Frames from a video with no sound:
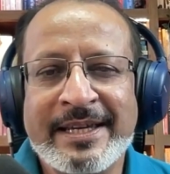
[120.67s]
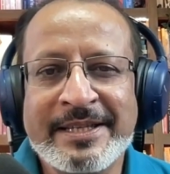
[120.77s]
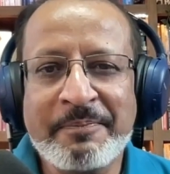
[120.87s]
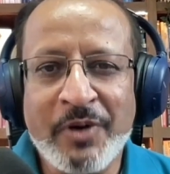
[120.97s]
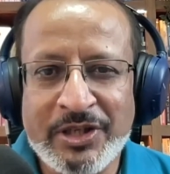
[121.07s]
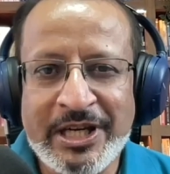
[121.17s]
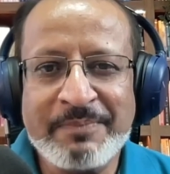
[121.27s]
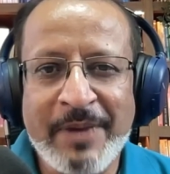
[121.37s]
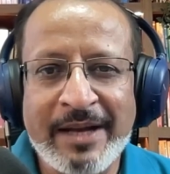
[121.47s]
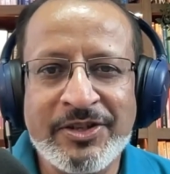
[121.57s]
He's a
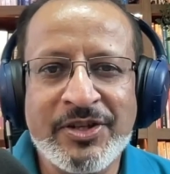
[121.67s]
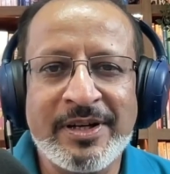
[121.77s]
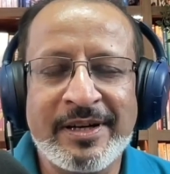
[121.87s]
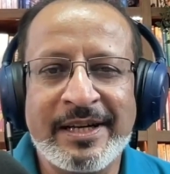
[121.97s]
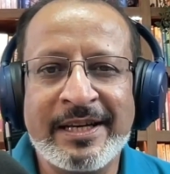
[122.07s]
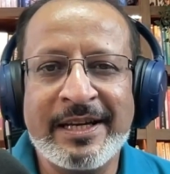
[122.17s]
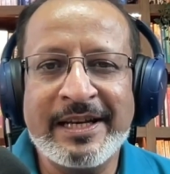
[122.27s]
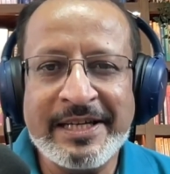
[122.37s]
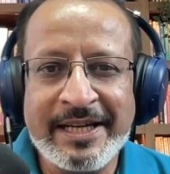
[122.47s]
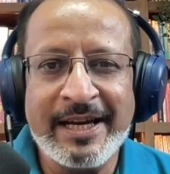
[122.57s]
project manager in
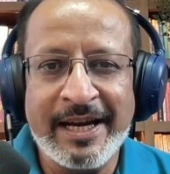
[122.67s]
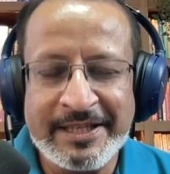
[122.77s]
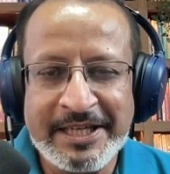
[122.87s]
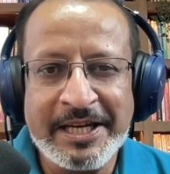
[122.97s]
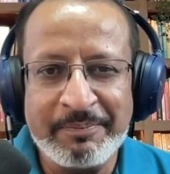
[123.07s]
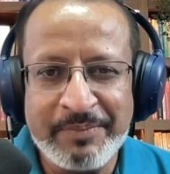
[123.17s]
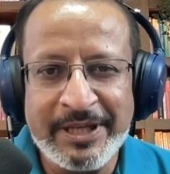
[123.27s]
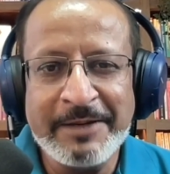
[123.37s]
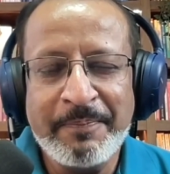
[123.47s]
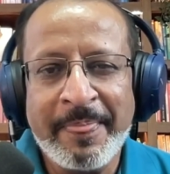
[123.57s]
a leading IT
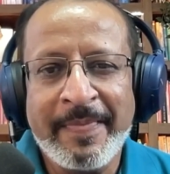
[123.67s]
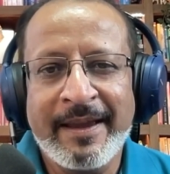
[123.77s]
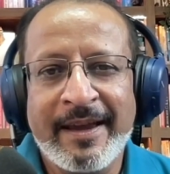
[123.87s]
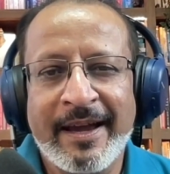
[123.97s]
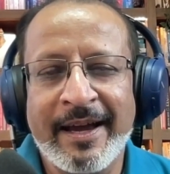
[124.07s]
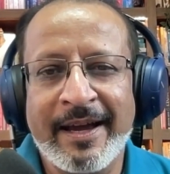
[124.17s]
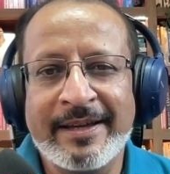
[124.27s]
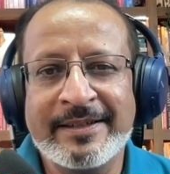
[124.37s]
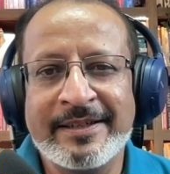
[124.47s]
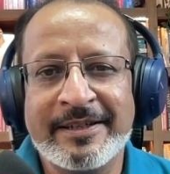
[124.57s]
company,
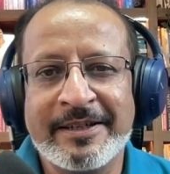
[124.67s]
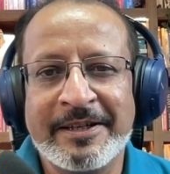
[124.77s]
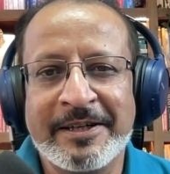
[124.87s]
and